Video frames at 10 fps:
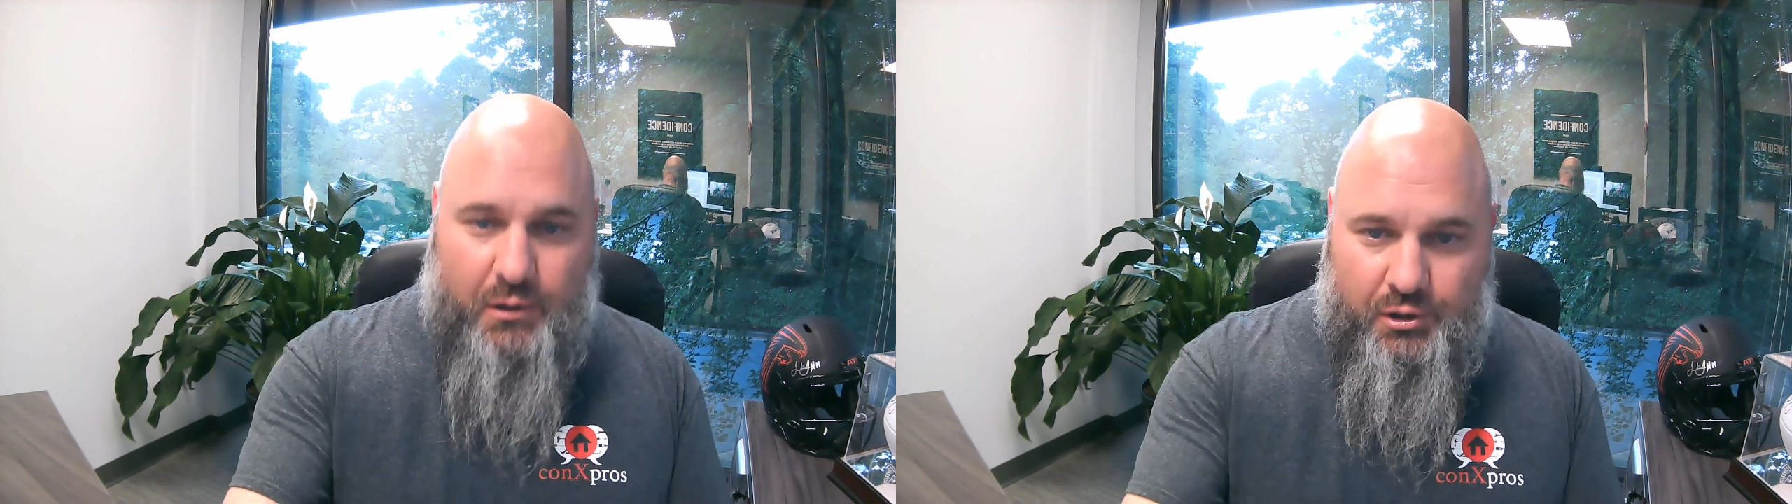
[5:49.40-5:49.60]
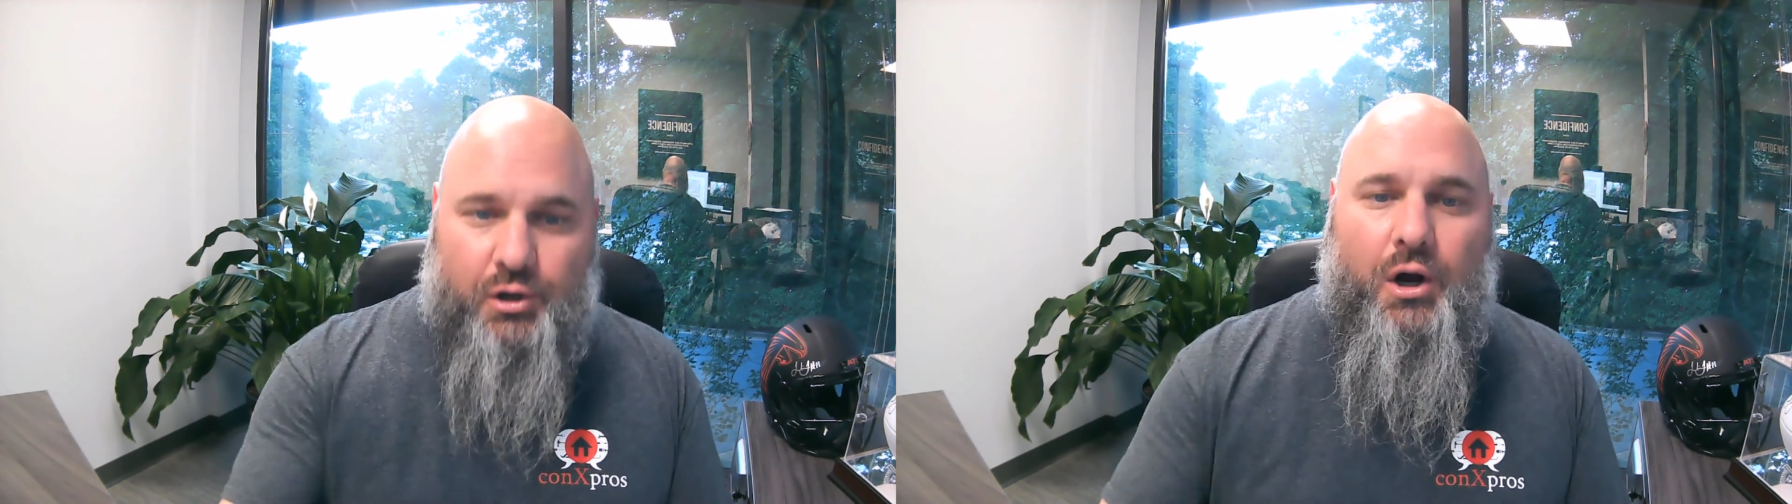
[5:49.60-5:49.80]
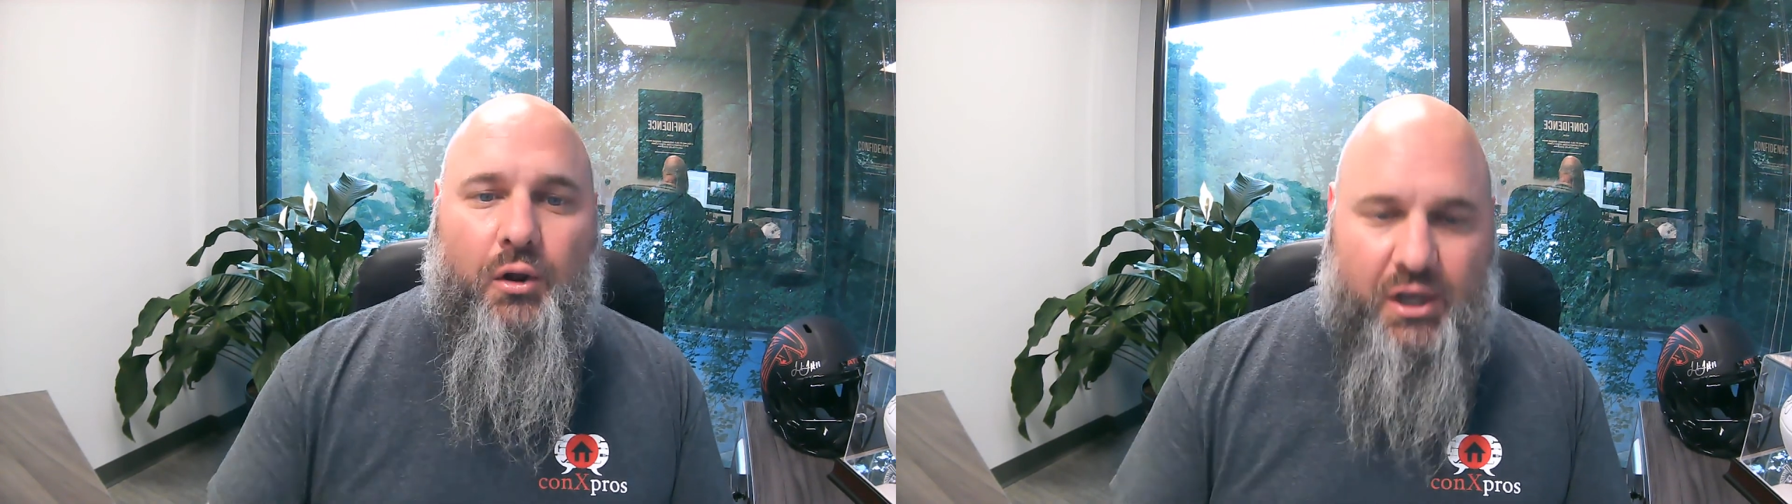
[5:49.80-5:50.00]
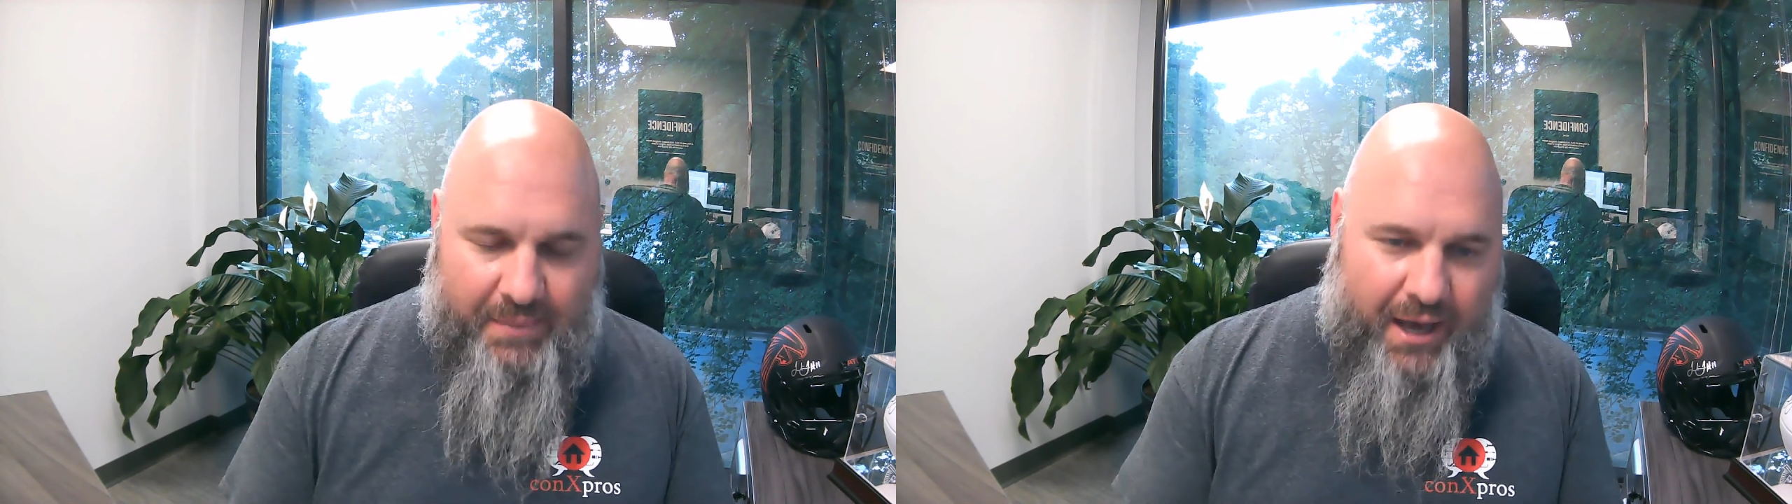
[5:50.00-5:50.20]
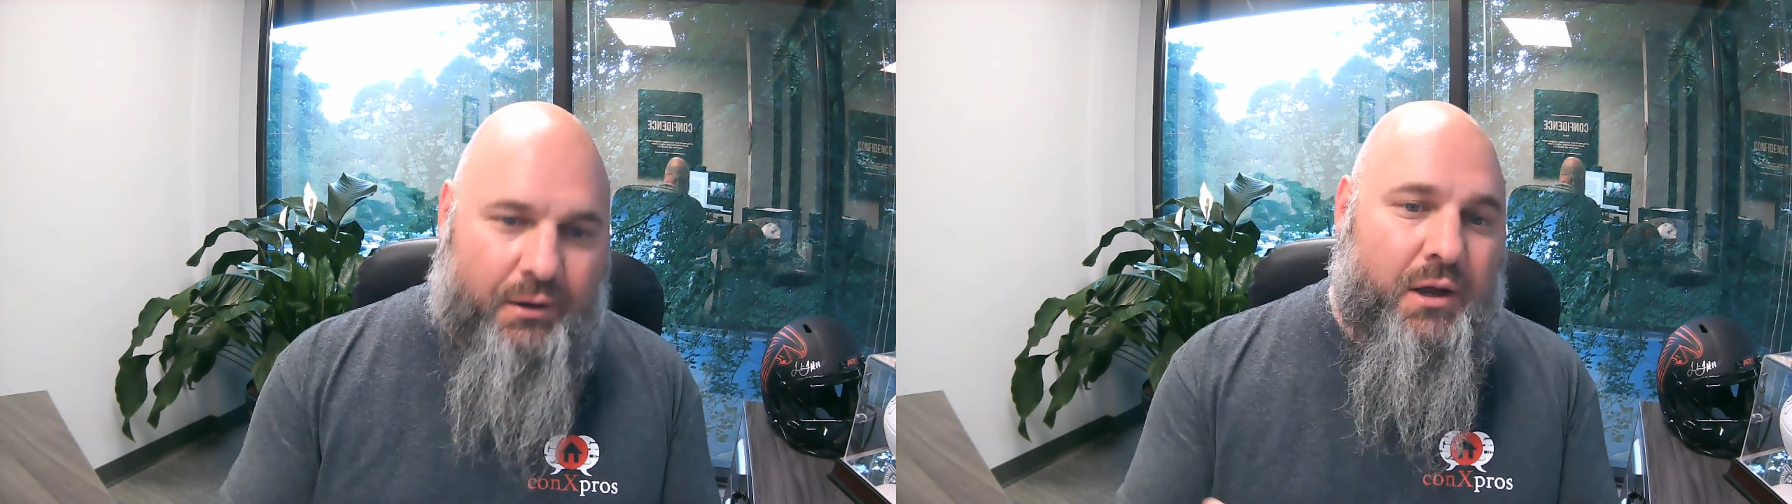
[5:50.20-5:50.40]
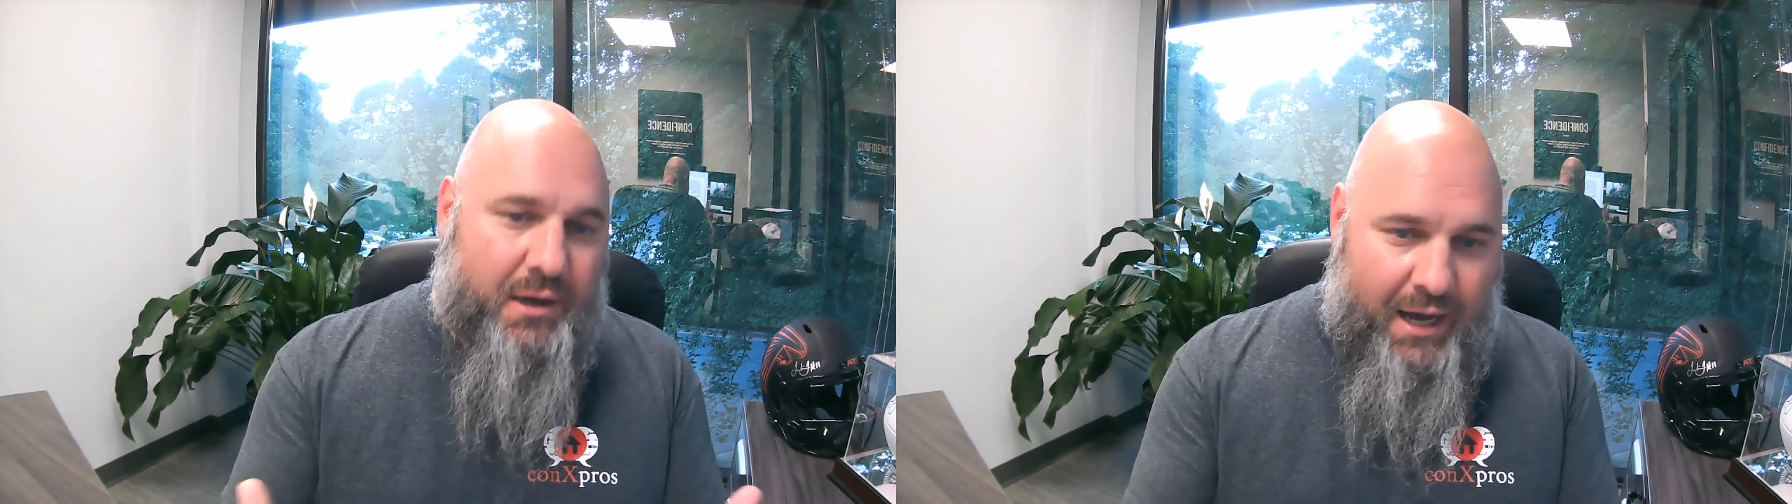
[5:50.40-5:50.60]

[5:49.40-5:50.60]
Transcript: you're calling about,